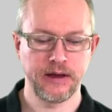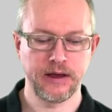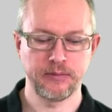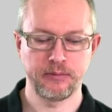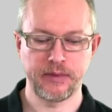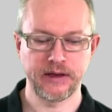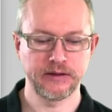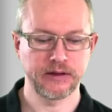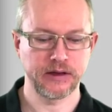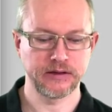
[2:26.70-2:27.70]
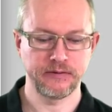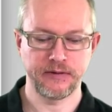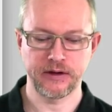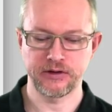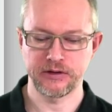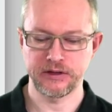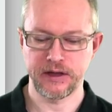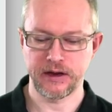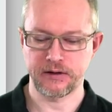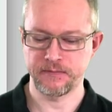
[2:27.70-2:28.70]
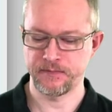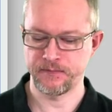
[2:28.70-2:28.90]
and paste the custom functions there.